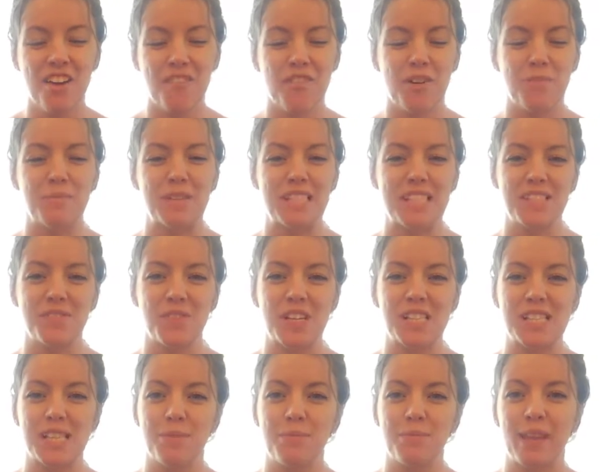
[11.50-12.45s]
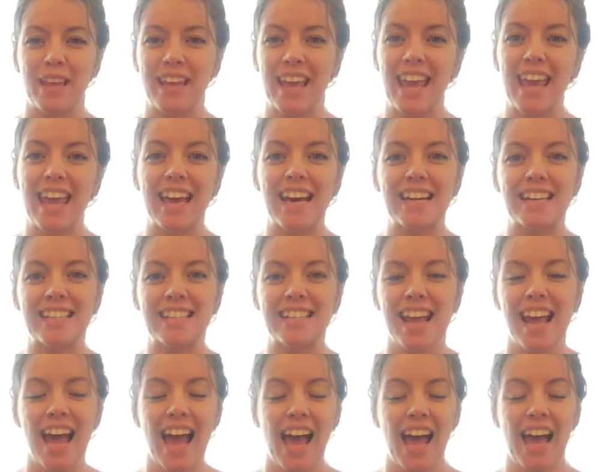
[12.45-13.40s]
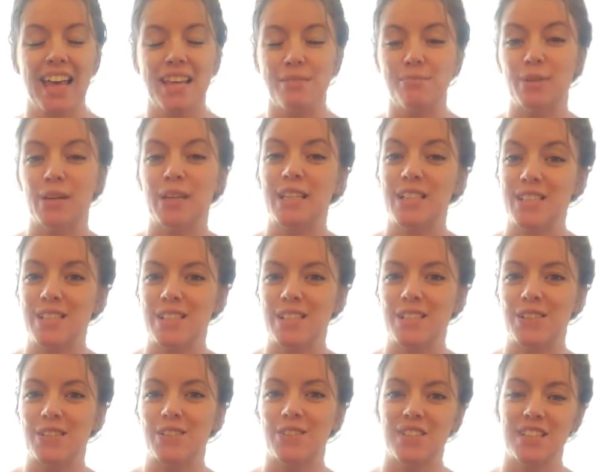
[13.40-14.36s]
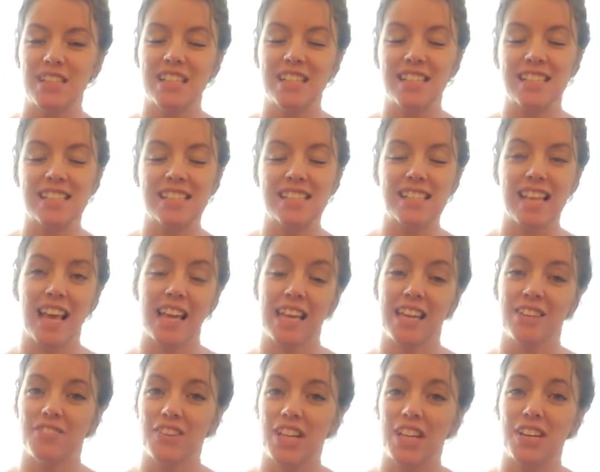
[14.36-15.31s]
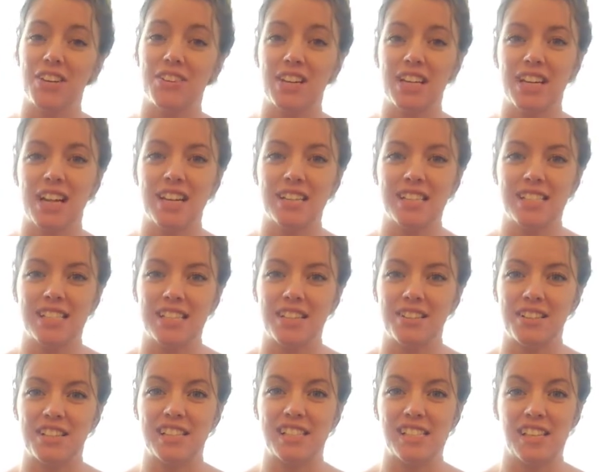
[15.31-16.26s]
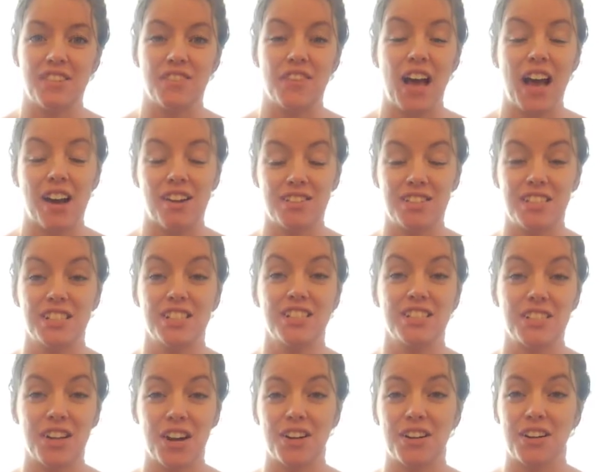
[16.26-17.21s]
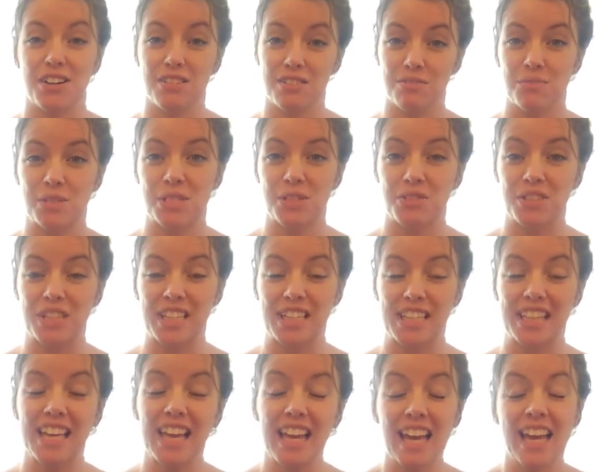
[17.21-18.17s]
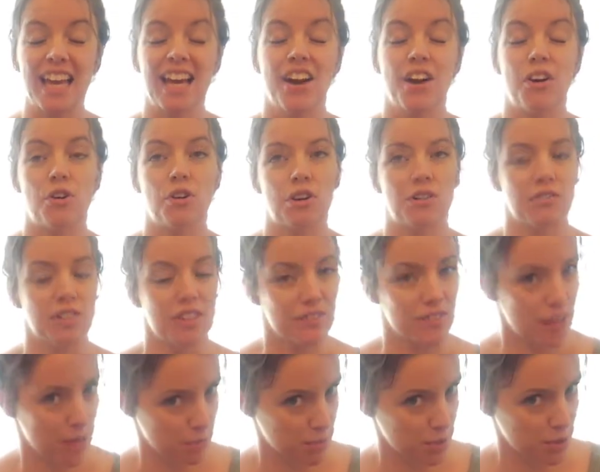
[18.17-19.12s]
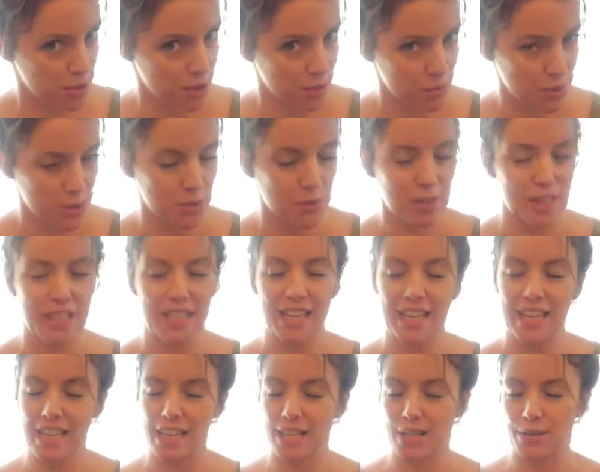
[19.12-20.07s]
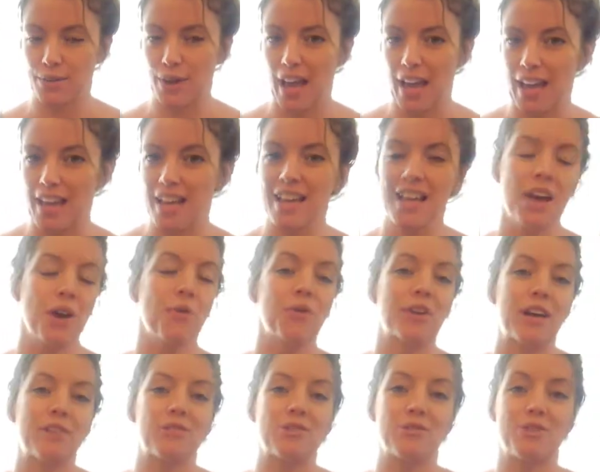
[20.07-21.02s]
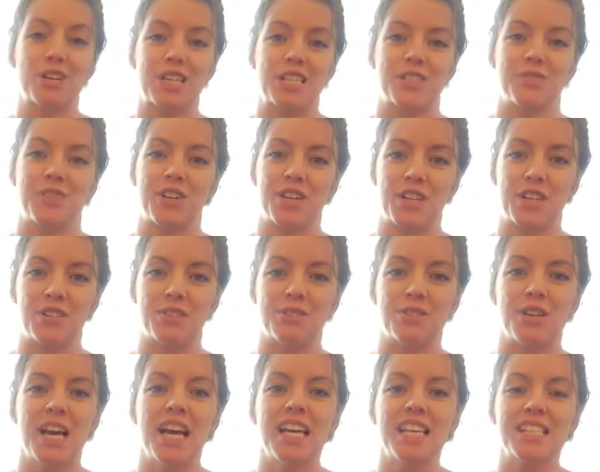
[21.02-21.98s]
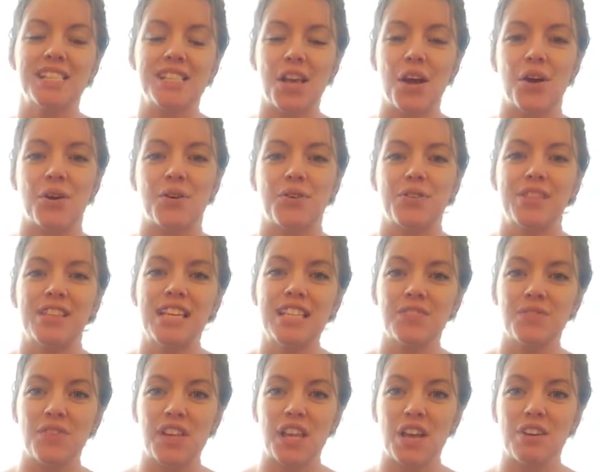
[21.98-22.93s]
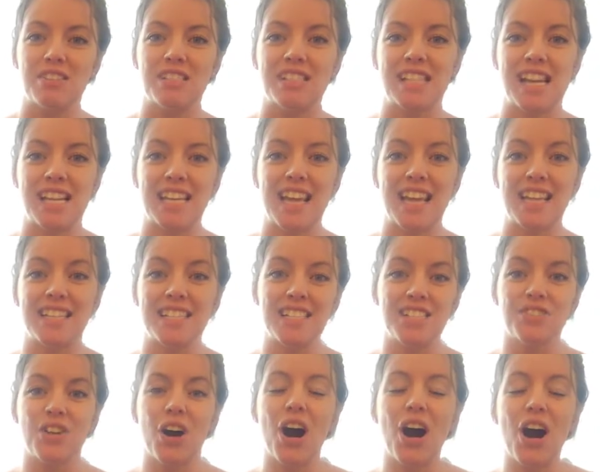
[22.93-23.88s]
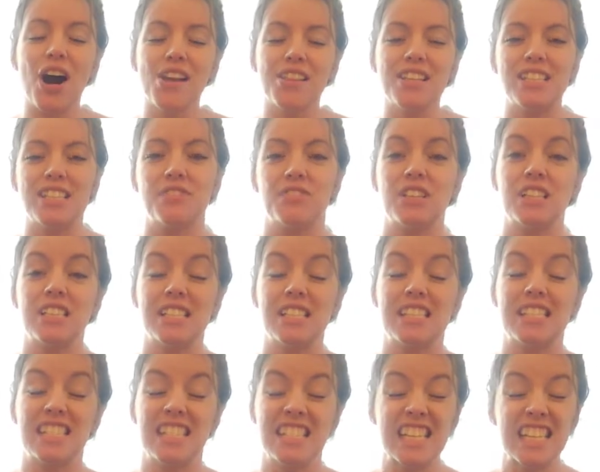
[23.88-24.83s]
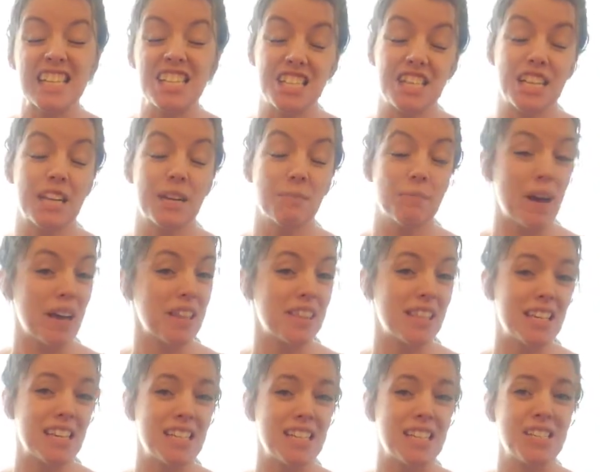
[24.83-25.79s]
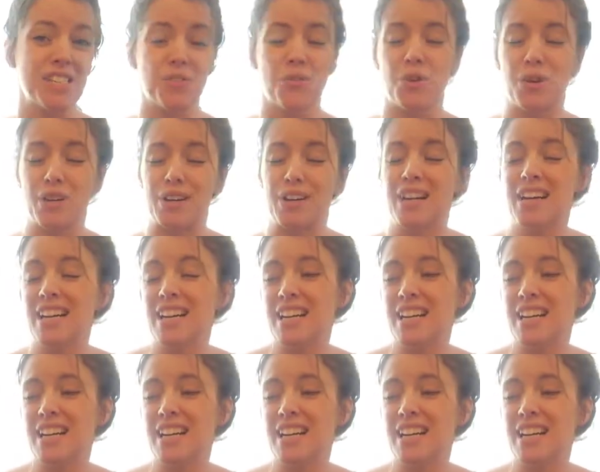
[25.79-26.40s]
from Mrs. Van Something, and I am bringing to you the second video in our series of how to start homeschooling or revamp your homeschooling. Either way, whatever works for you. So this video is dedicated to all the different teaching methods or